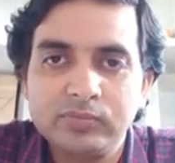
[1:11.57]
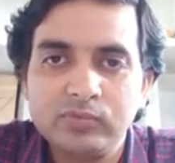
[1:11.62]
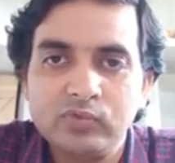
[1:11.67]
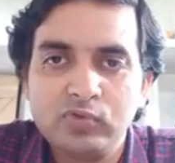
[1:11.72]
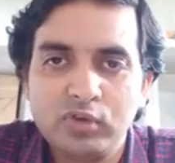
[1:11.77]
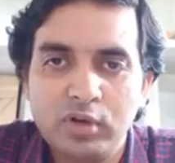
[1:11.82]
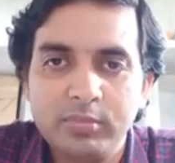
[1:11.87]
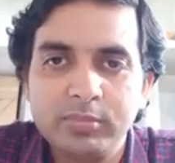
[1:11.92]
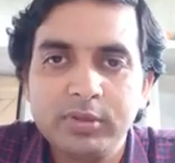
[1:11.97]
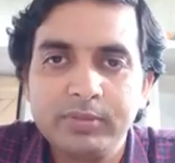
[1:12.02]

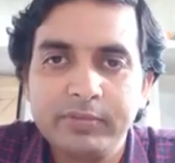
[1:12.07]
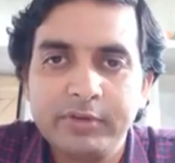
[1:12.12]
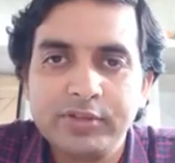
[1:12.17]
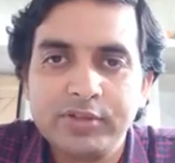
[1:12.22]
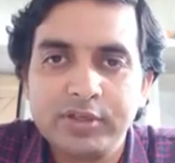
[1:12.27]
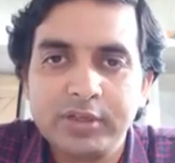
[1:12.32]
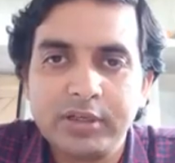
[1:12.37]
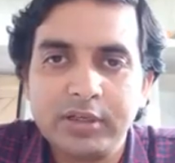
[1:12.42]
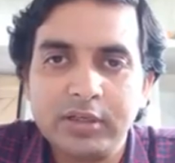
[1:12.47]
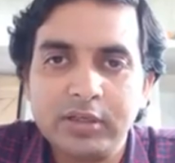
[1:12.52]
From the
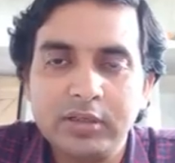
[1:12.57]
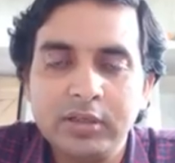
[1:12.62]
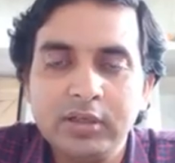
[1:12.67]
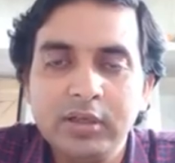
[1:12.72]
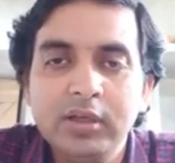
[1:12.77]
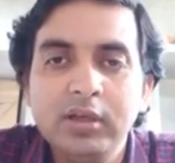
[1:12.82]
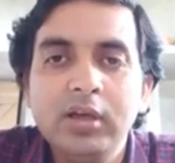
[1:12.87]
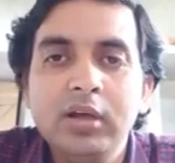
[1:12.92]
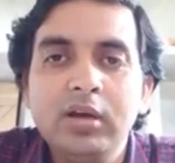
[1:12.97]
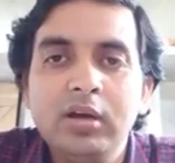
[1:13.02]
ventricle,
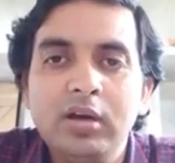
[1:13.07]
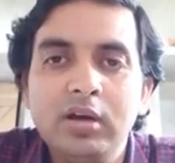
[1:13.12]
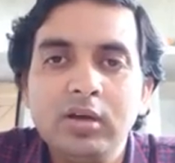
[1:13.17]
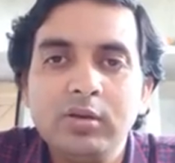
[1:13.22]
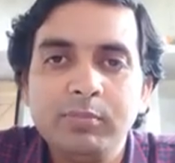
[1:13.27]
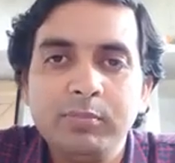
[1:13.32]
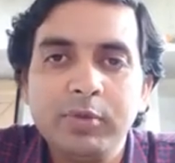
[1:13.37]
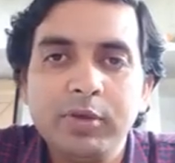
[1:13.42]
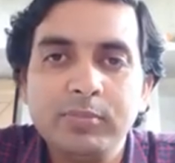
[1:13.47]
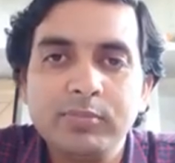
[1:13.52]

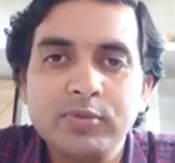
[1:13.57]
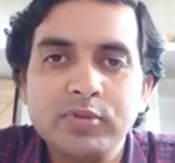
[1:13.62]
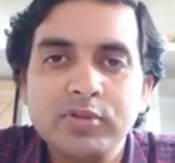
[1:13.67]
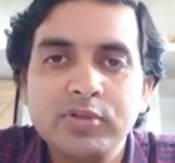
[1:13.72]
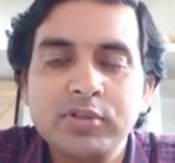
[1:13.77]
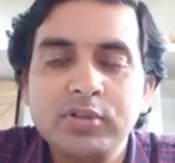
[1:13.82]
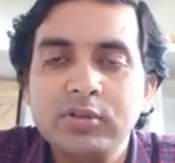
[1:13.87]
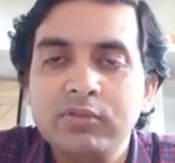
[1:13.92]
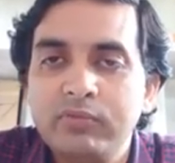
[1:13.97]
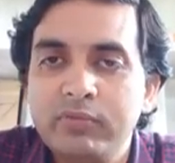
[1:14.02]

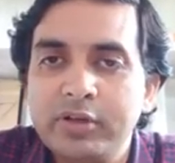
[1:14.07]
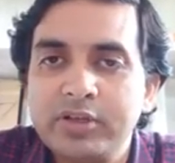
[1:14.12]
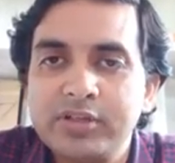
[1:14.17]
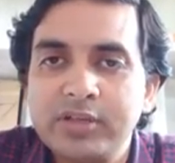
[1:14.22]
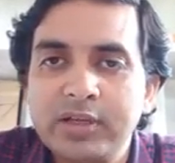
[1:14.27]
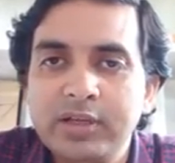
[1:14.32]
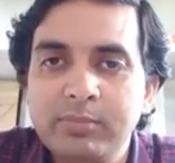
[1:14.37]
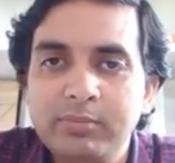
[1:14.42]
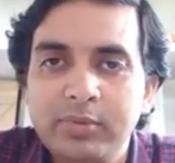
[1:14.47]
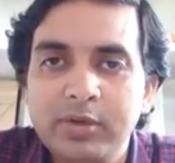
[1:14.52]

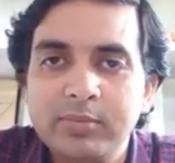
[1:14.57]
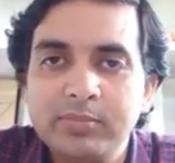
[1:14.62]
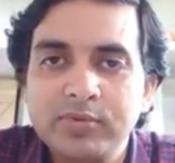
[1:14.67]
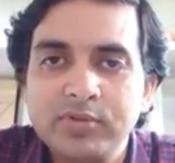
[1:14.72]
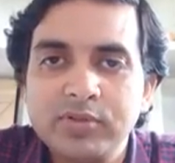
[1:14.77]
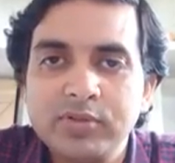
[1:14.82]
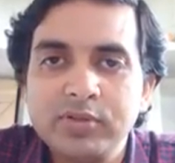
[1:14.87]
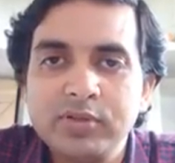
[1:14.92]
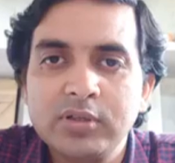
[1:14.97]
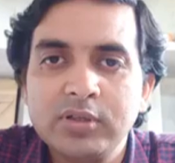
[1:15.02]
ventricle
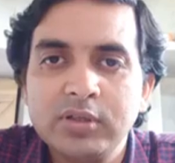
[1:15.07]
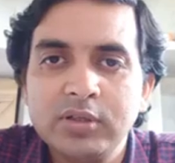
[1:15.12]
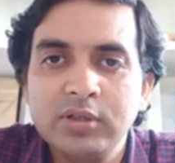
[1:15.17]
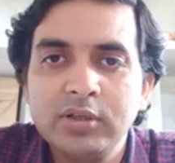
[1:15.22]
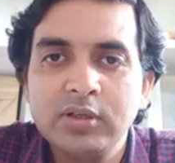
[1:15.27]
pumps,